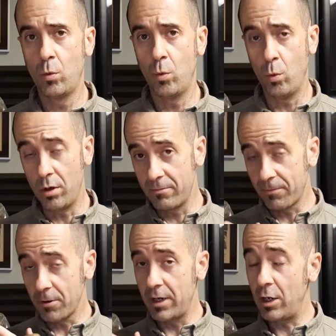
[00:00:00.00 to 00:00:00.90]
One
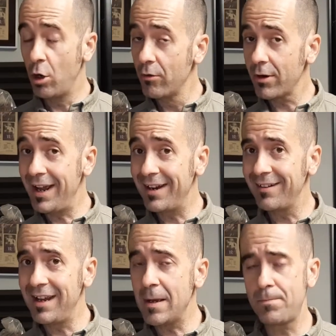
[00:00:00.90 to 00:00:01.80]
for an overhead
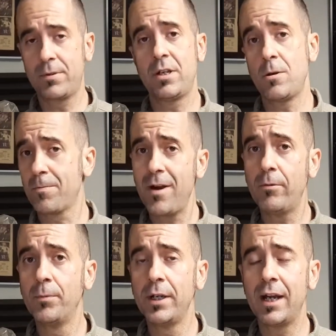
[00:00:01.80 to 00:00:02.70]
lamp that you're
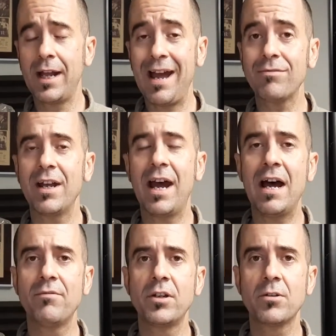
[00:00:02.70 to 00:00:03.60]
probably going to
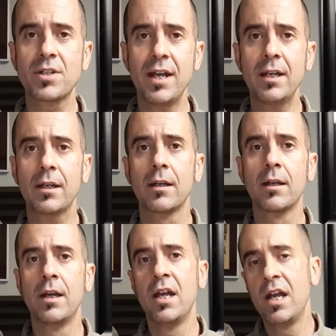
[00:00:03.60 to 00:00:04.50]
have in your tank,
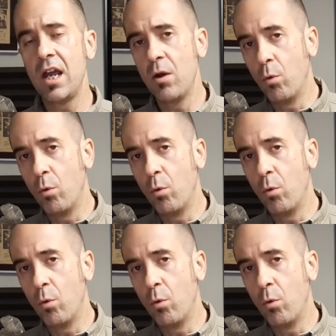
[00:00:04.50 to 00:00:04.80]
and